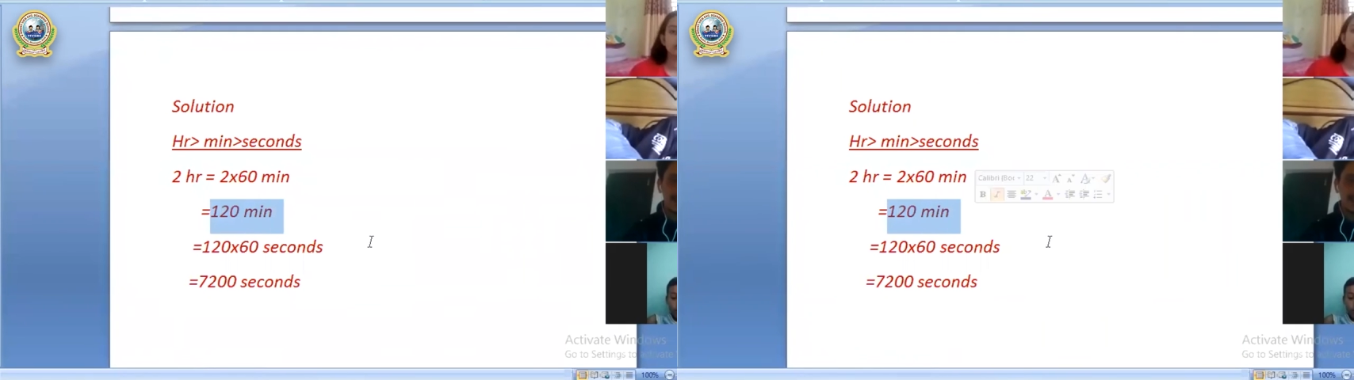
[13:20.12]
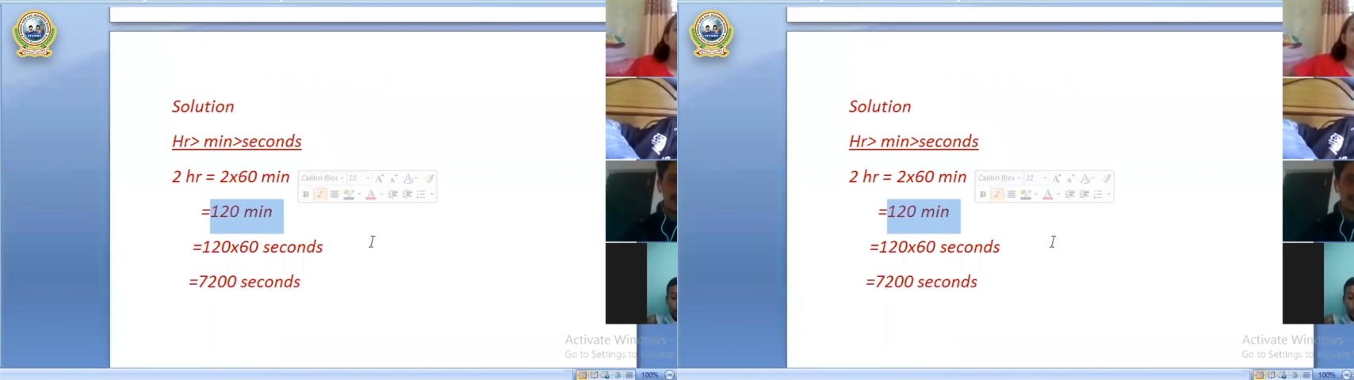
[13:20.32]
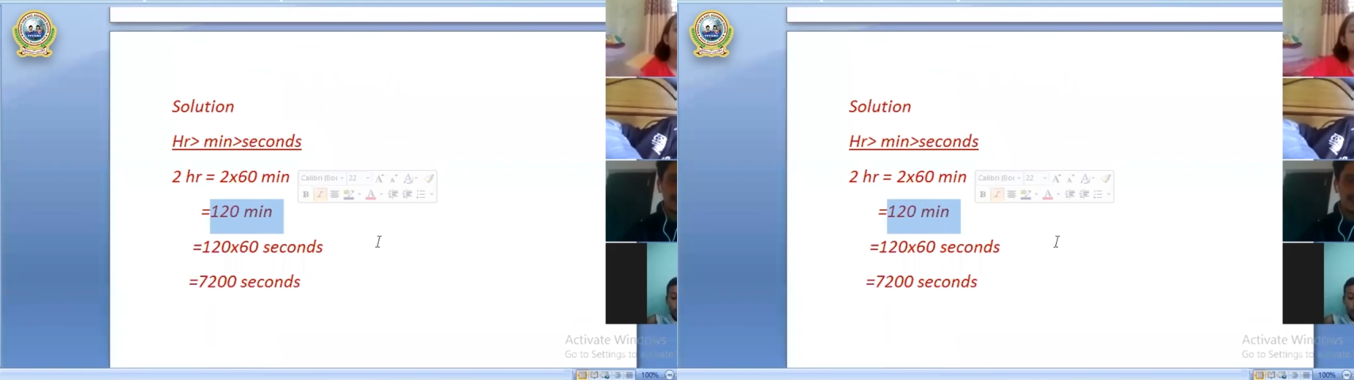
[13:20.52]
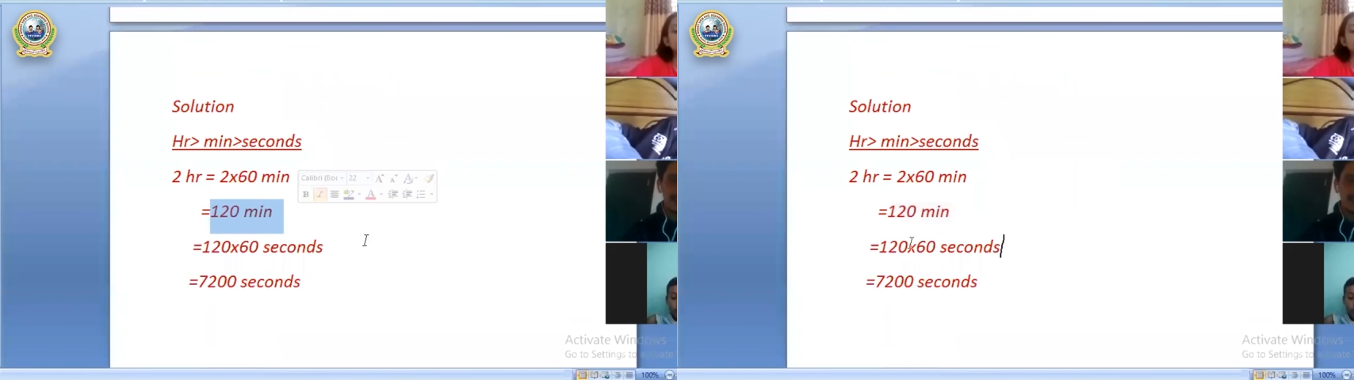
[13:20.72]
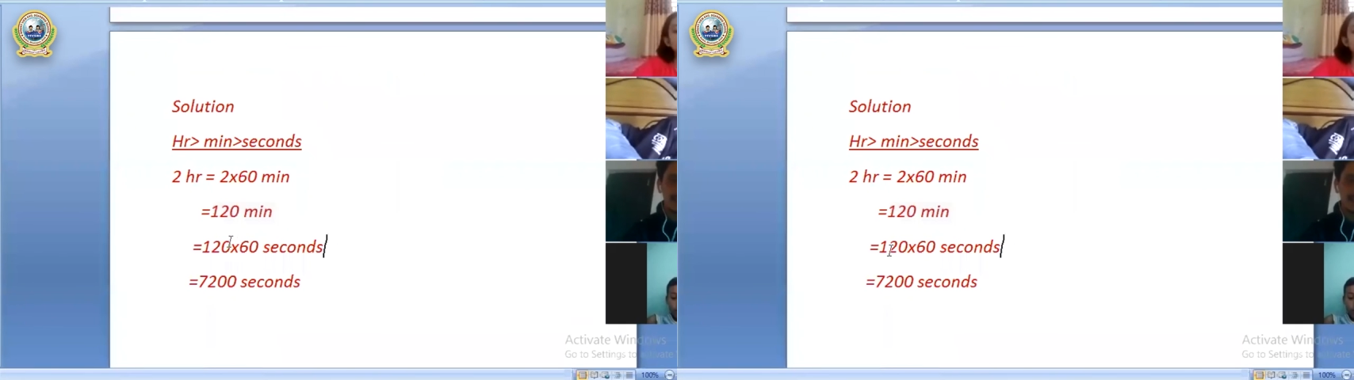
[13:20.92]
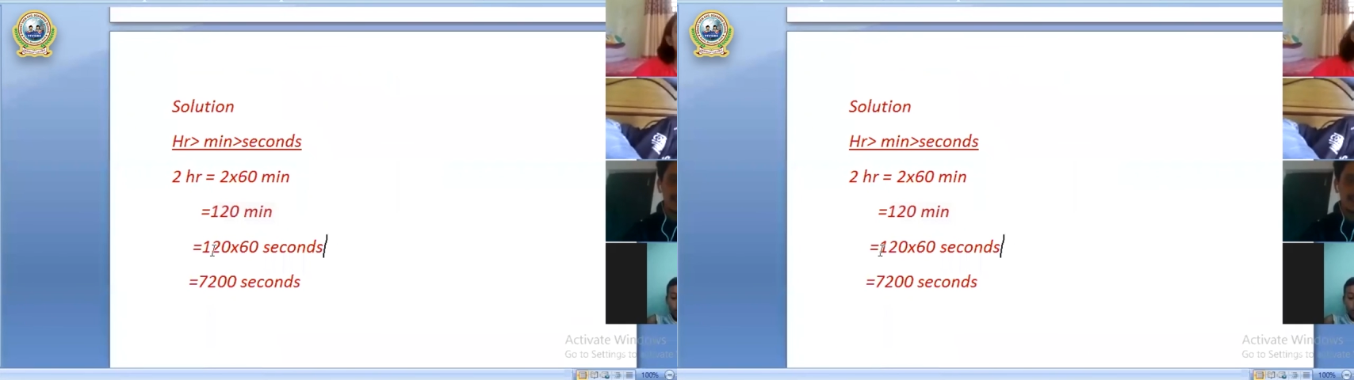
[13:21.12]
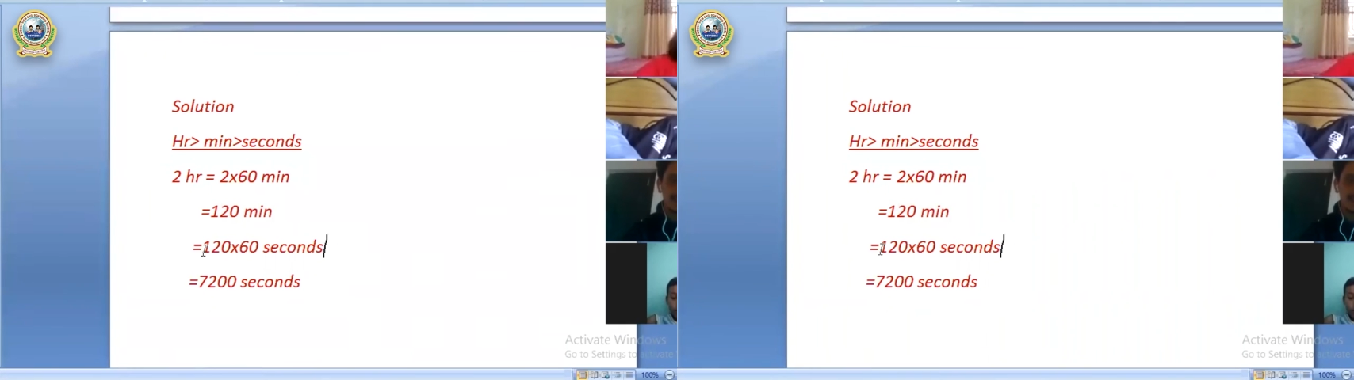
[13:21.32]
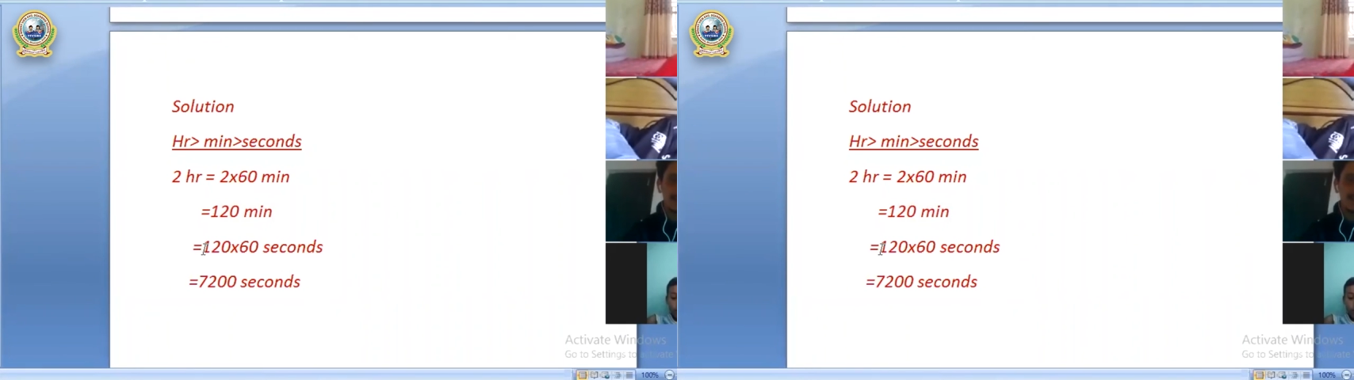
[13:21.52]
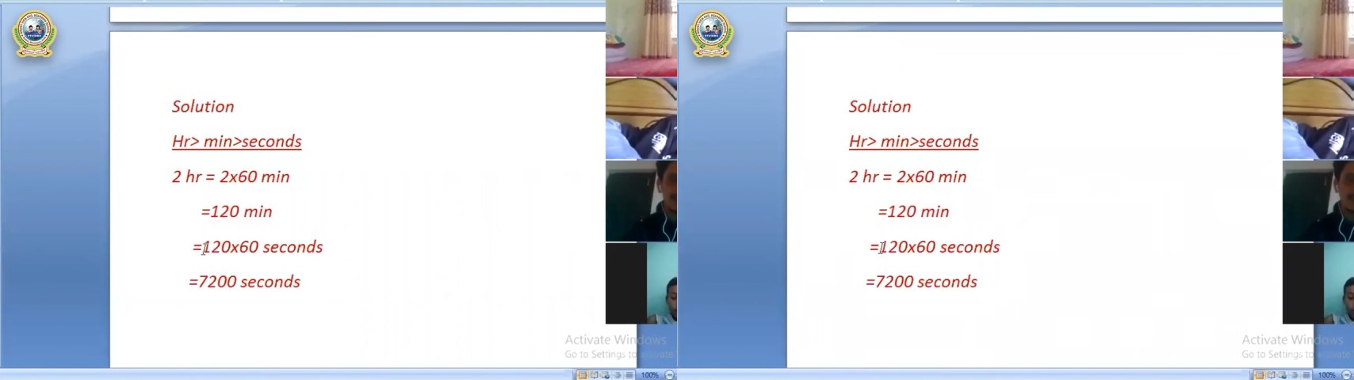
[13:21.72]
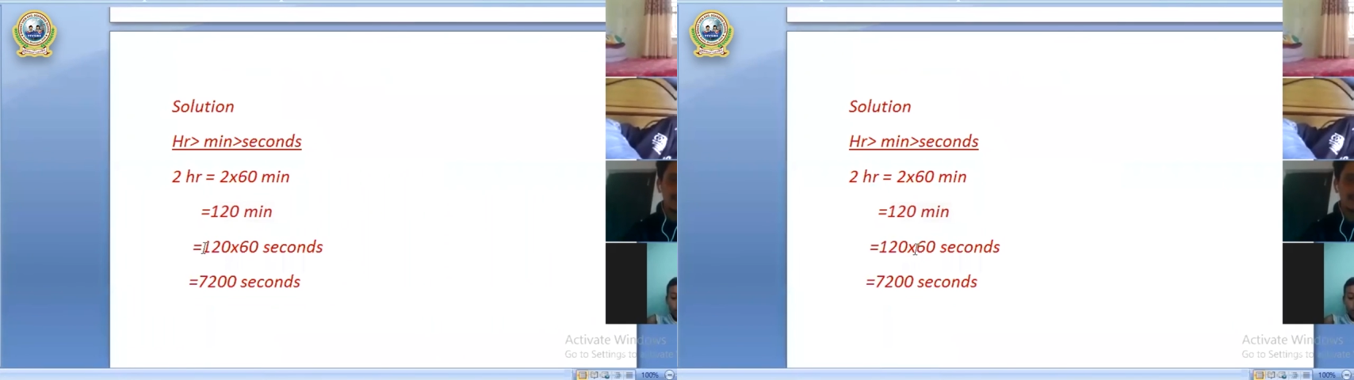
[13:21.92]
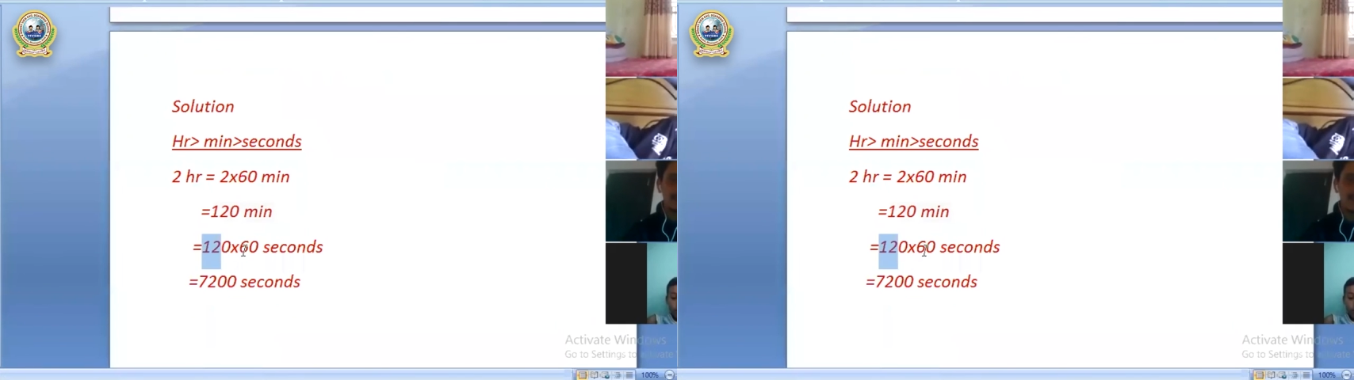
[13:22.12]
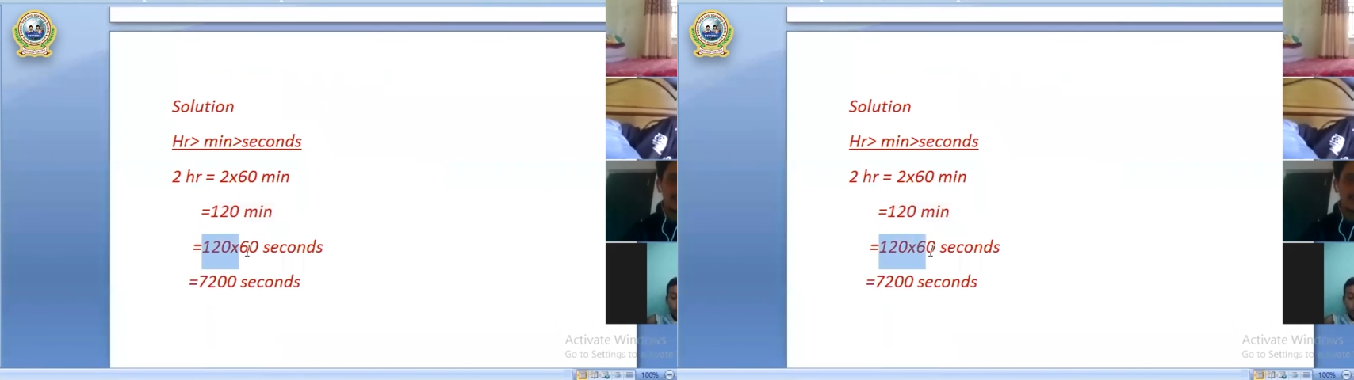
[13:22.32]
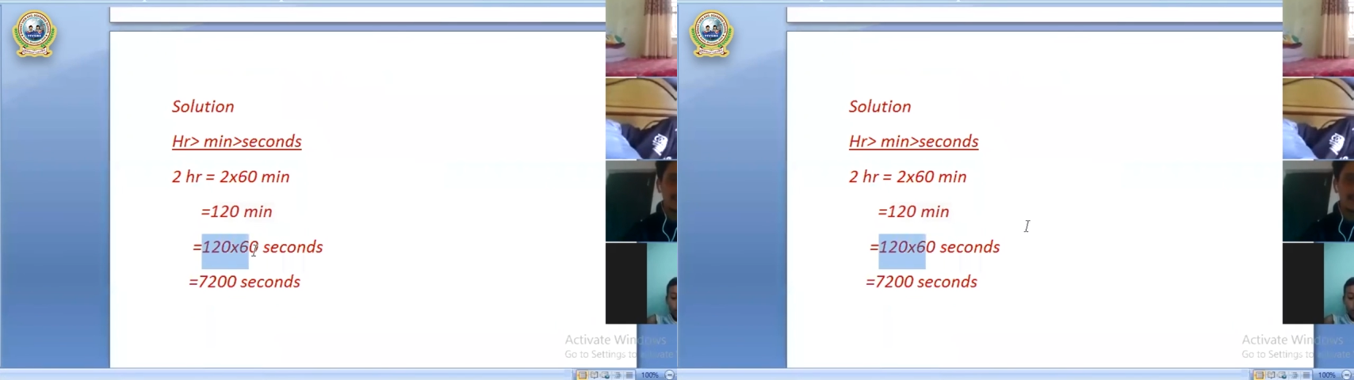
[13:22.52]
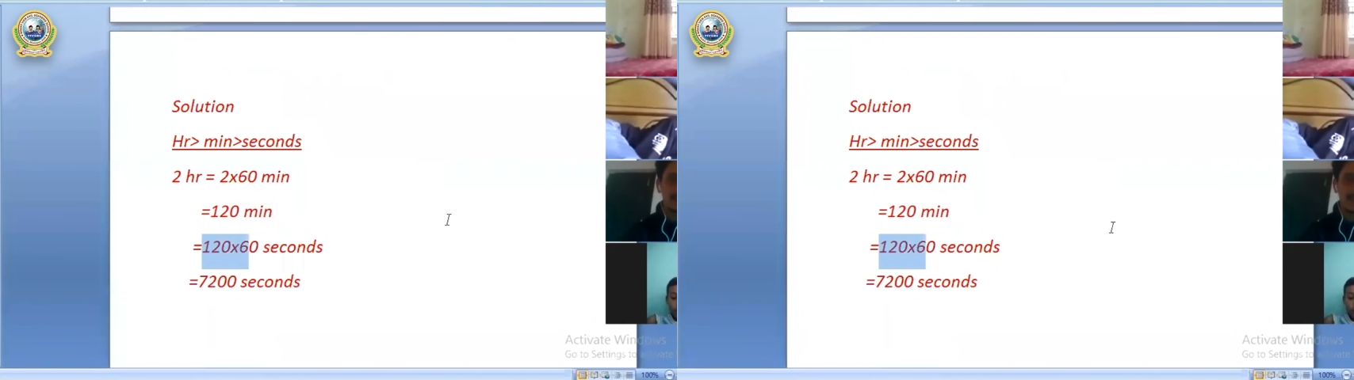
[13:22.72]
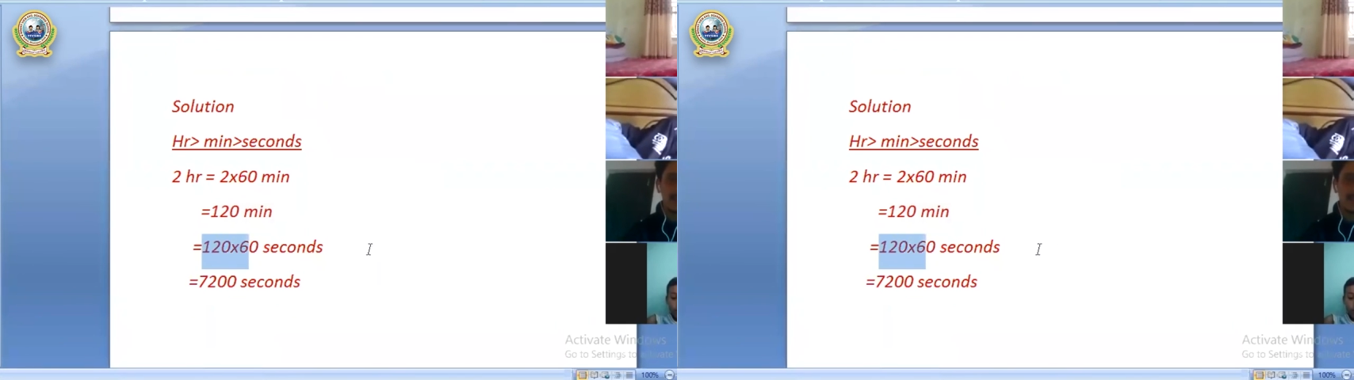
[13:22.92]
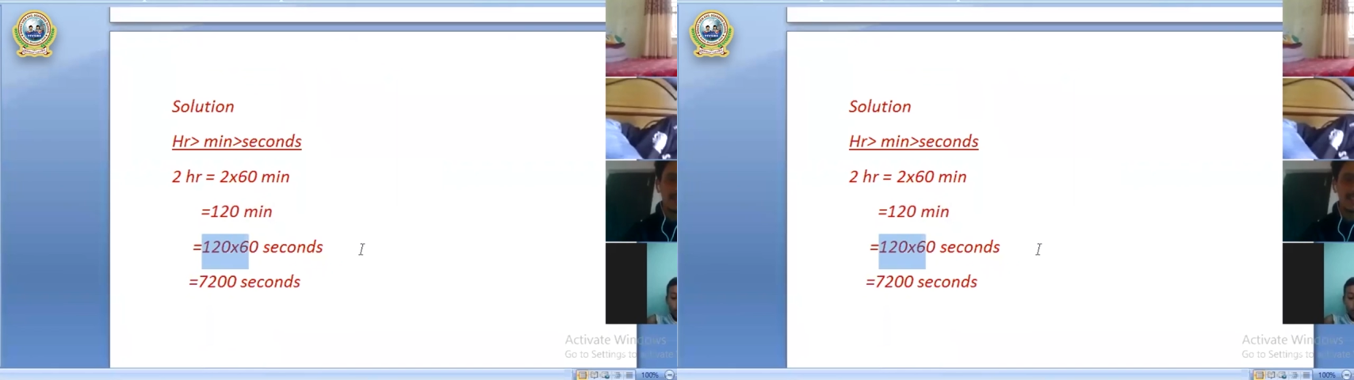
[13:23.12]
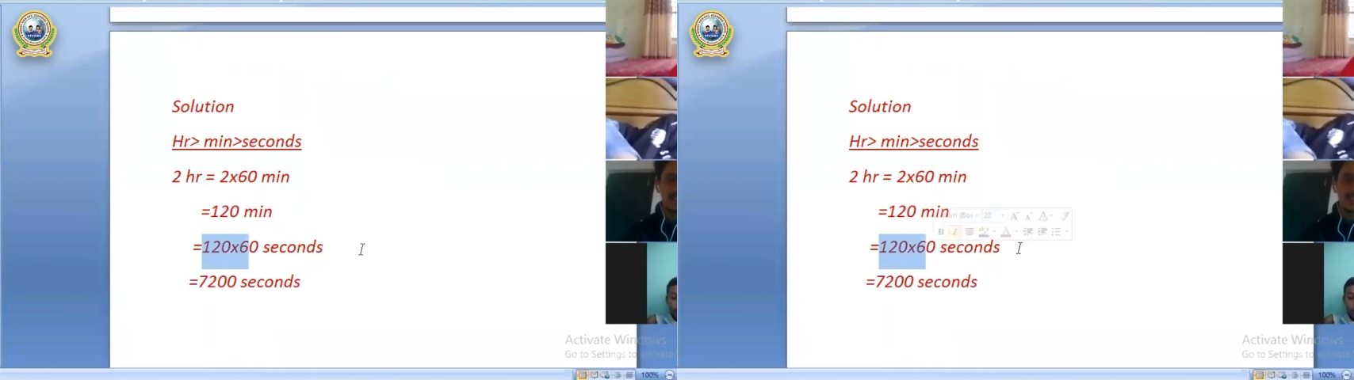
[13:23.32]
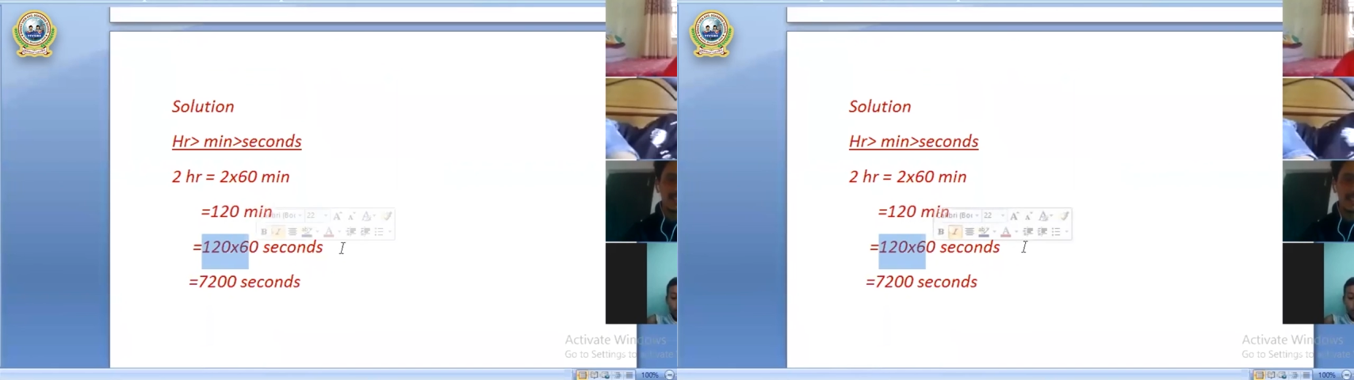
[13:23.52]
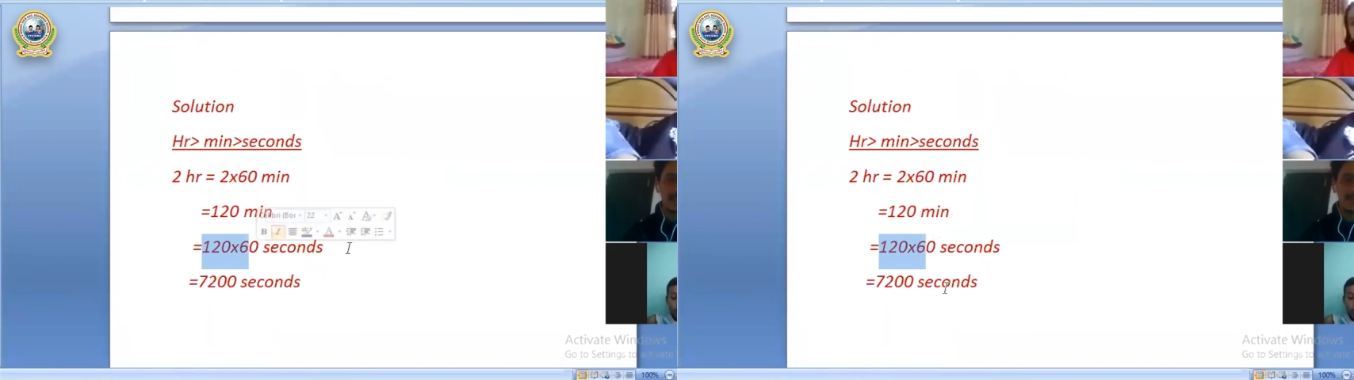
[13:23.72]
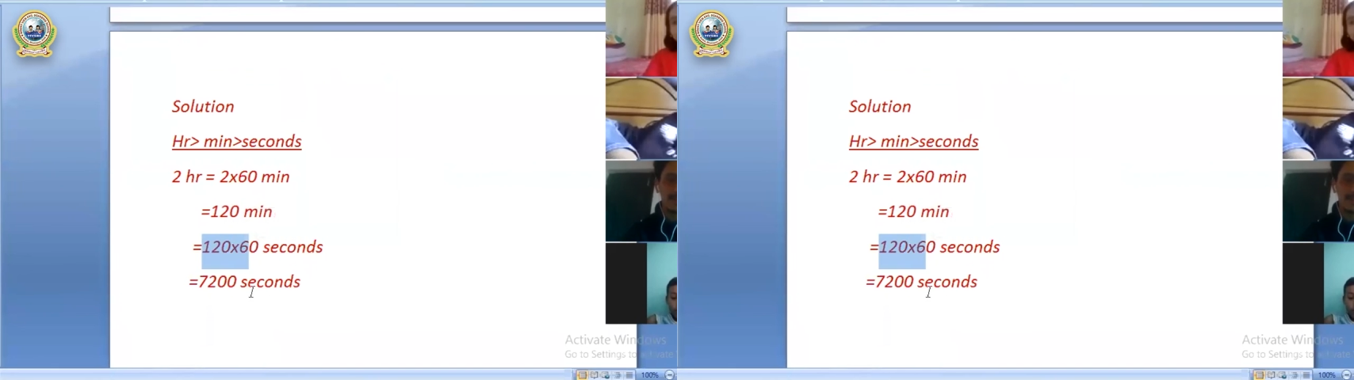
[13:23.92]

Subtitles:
Nobody's mouth can be seen.